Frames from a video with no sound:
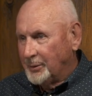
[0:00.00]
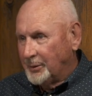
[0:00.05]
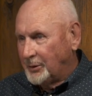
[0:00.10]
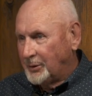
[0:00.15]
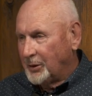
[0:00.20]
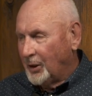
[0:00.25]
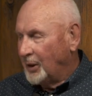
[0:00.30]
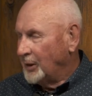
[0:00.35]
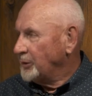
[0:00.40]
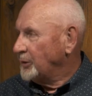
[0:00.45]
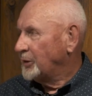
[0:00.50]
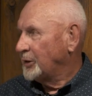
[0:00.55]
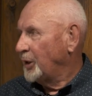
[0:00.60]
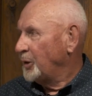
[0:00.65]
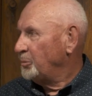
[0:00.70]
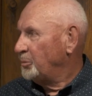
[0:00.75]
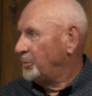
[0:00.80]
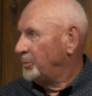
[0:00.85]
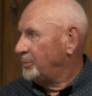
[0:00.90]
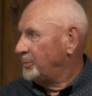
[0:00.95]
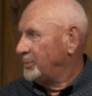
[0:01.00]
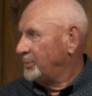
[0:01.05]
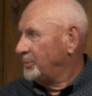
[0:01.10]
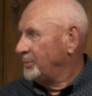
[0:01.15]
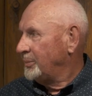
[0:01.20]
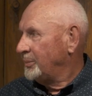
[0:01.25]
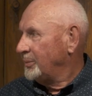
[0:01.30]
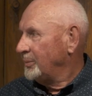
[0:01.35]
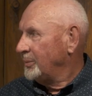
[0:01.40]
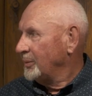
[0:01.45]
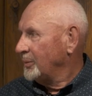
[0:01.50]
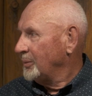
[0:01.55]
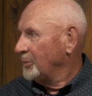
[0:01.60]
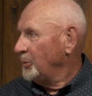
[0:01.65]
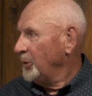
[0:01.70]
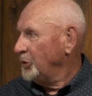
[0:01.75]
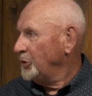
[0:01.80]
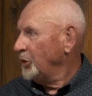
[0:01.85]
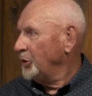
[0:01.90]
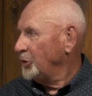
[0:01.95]
John said,
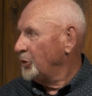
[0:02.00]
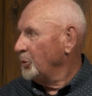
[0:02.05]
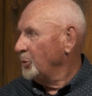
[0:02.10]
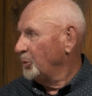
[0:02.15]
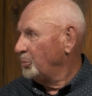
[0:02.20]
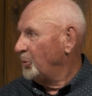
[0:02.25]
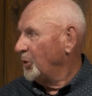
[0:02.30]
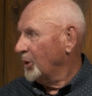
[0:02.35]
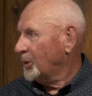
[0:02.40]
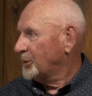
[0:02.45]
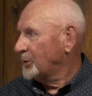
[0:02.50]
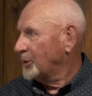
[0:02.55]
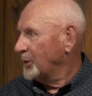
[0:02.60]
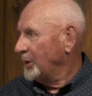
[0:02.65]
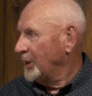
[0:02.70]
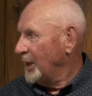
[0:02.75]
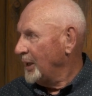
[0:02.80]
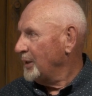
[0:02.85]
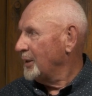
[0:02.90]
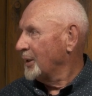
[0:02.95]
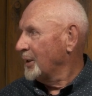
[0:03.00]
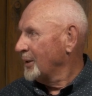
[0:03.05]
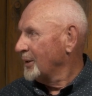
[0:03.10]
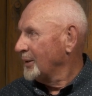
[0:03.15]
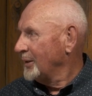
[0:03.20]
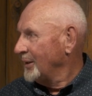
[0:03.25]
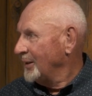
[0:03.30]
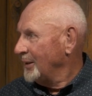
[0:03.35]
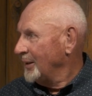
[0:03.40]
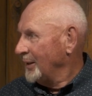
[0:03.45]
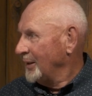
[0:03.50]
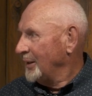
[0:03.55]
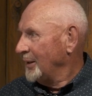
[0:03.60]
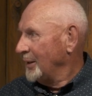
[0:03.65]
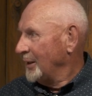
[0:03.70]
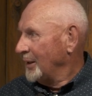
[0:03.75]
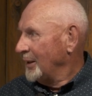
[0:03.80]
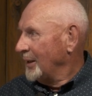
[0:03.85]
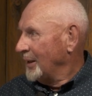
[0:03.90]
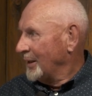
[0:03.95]
We should do a book together.
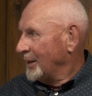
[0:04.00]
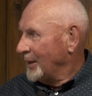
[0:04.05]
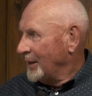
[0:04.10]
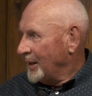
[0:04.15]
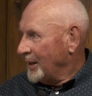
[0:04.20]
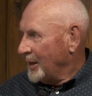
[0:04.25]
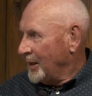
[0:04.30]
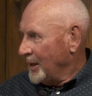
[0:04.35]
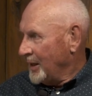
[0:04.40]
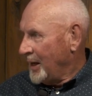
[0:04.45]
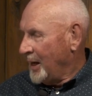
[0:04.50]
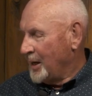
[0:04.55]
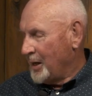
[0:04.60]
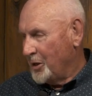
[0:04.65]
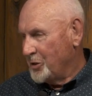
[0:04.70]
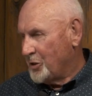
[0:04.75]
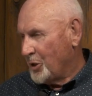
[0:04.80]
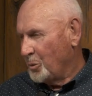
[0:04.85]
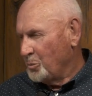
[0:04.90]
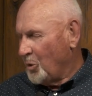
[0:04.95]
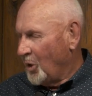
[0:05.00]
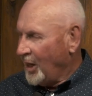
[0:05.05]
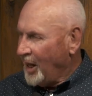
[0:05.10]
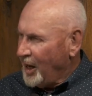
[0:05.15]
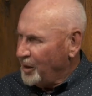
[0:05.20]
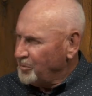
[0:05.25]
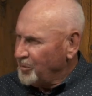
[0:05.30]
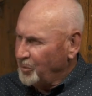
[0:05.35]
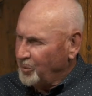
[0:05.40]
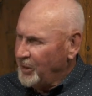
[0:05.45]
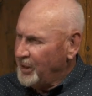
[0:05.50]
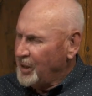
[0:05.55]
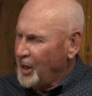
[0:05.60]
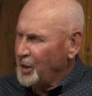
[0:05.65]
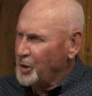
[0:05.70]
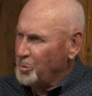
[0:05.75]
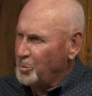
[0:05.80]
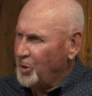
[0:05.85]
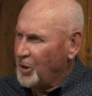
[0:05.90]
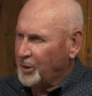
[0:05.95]
And I said, Well, haven't we
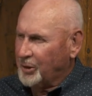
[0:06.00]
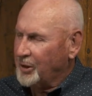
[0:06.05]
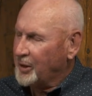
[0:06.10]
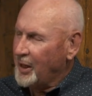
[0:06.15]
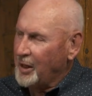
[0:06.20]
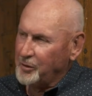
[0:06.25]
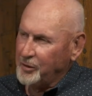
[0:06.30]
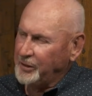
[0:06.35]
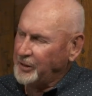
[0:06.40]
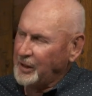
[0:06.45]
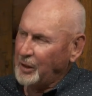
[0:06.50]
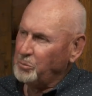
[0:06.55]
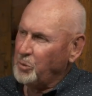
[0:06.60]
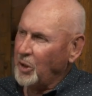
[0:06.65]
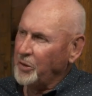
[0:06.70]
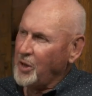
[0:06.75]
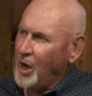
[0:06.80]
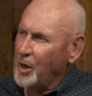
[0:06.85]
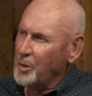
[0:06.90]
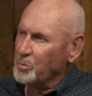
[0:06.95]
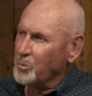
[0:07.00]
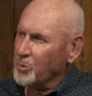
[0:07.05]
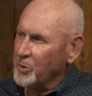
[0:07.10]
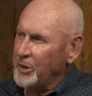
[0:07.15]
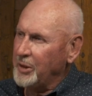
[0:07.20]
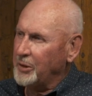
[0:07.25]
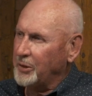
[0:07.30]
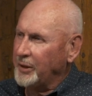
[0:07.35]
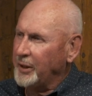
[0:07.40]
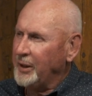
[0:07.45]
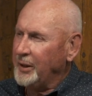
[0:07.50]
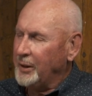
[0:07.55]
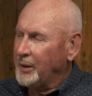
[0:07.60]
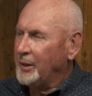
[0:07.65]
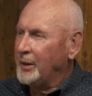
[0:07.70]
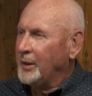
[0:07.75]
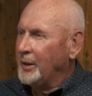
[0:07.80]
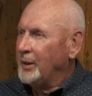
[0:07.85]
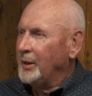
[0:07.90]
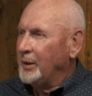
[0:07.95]
done a book together? He said, Well, not really.
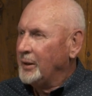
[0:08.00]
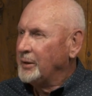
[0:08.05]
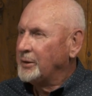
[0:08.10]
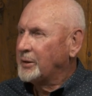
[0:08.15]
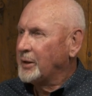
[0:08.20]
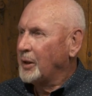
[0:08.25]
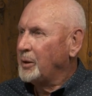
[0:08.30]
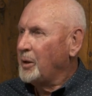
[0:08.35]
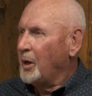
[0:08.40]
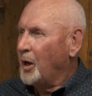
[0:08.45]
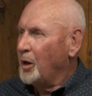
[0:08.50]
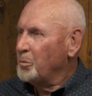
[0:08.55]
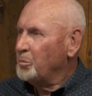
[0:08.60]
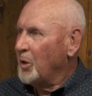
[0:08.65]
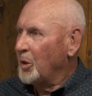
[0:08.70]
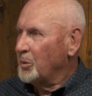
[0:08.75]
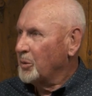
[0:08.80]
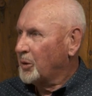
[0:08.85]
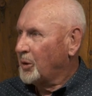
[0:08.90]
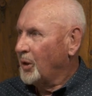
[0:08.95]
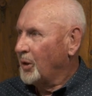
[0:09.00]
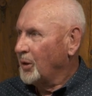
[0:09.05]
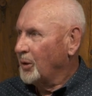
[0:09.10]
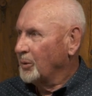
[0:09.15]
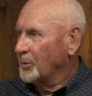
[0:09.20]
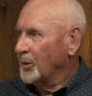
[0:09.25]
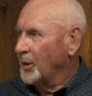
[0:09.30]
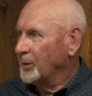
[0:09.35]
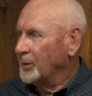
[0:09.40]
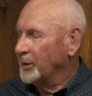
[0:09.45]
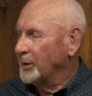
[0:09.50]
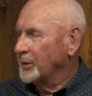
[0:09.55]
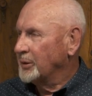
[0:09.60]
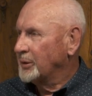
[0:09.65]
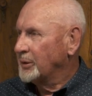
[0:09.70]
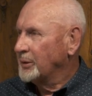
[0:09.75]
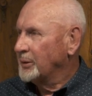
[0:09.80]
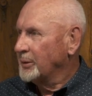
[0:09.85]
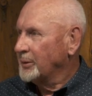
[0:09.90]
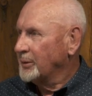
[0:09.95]
He said, How about Carl Rungius?